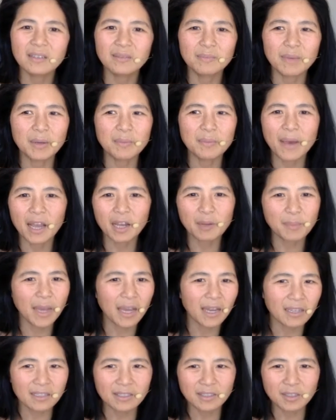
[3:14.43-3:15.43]
My
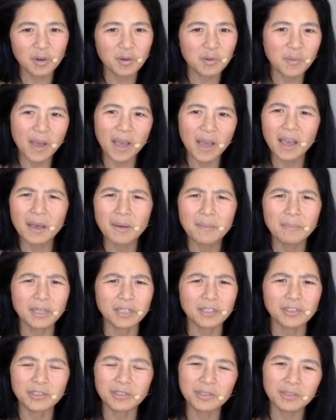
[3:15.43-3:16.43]
backpack is all wet. My
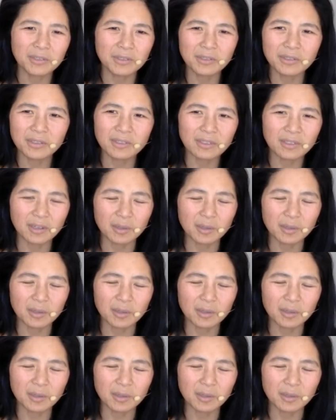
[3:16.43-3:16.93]
shoes